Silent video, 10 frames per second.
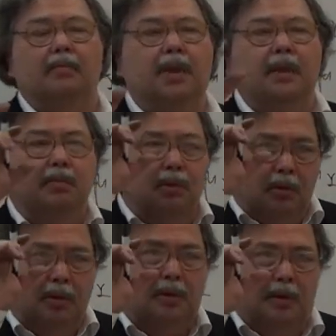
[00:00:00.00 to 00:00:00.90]
big
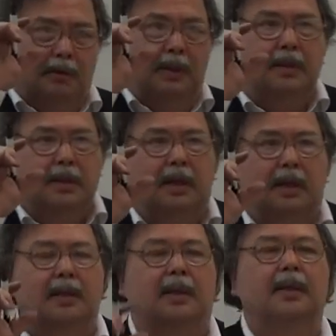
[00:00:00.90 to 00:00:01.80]
books of this
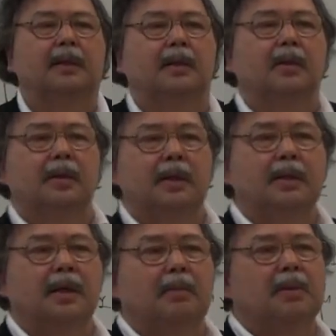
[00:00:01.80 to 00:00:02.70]
size are written on
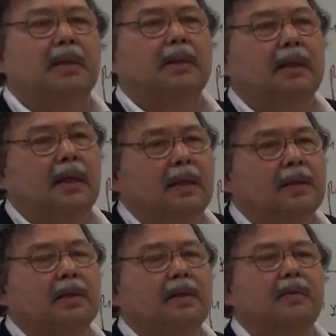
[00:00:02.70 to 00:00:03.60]
this subject,
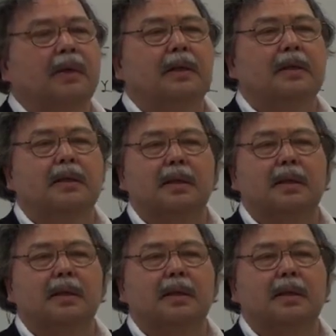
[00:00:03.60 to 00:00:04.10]
analysis of variance.